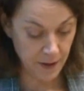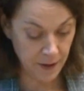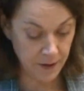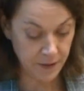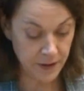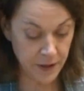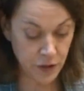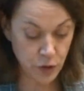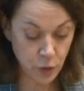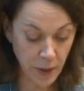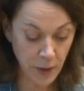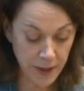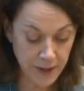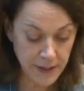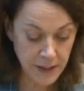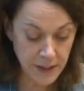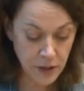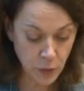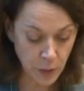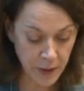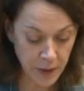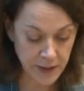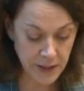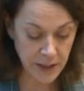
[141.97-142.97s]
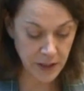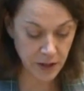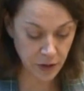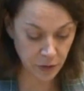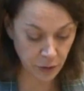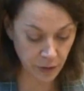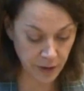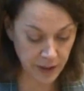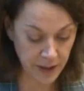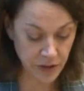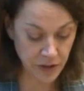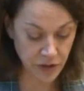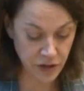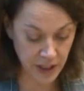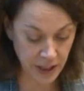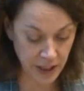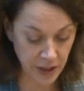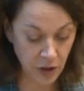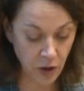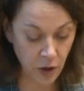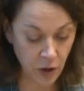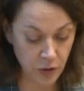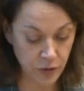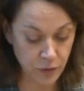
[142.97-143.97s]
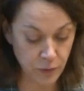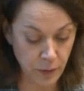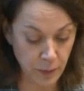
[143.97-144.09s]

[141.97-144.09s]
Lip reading: The 2023 GenCost